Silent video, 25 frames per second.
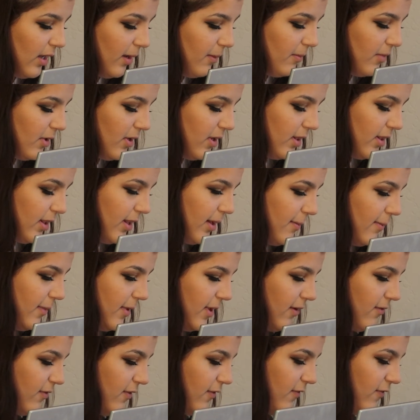I'm not that
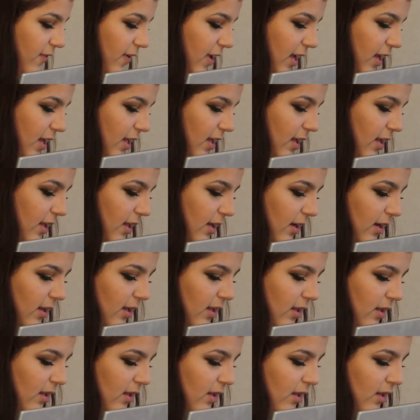big of a
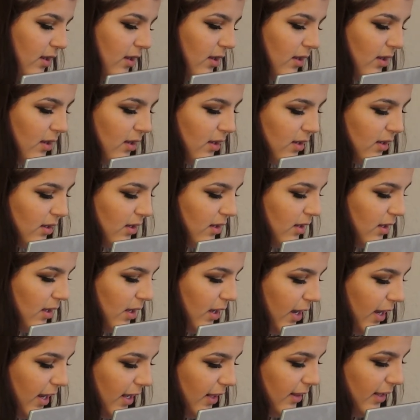fan.
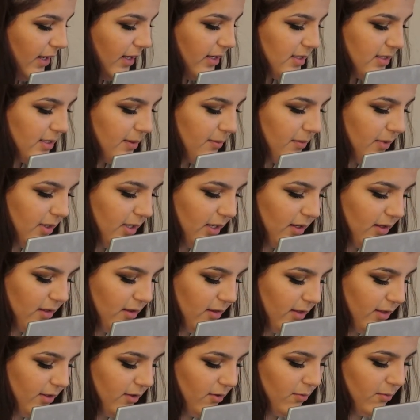I like something a
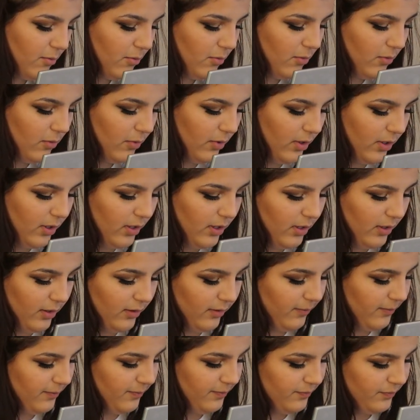little more
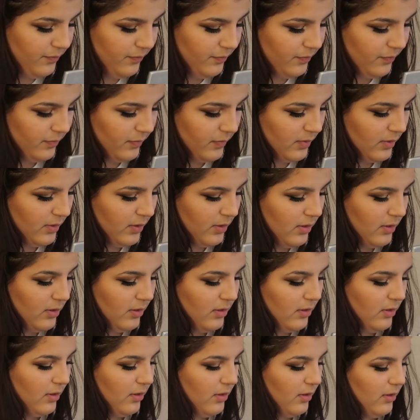
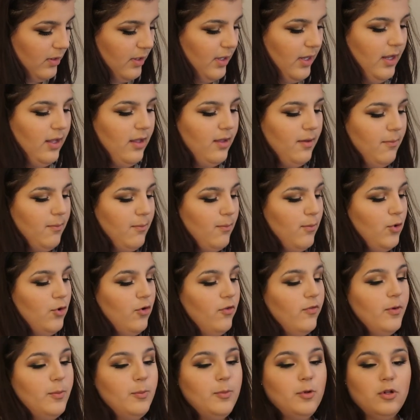like
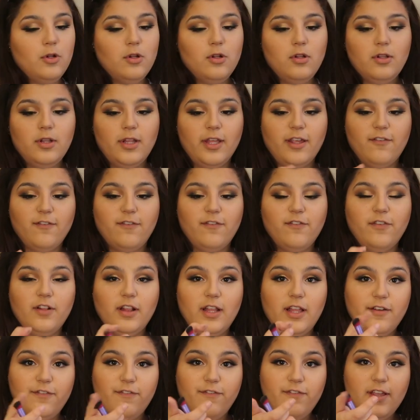movable, like
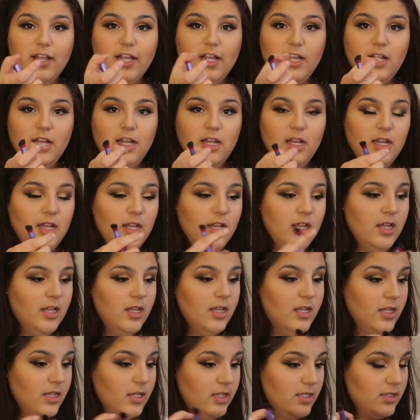fluffy.
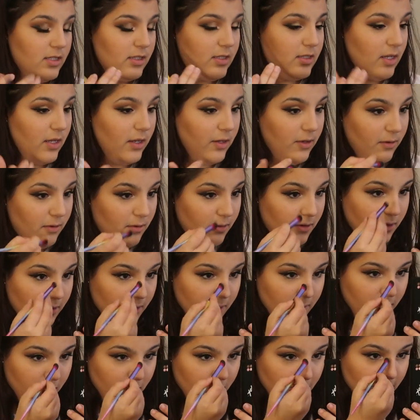So
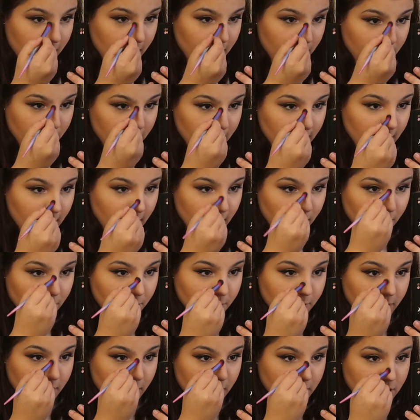I'm going in with my
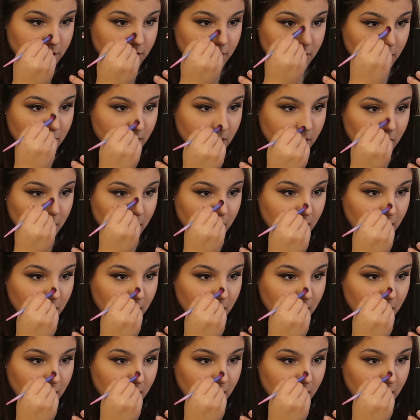angled brush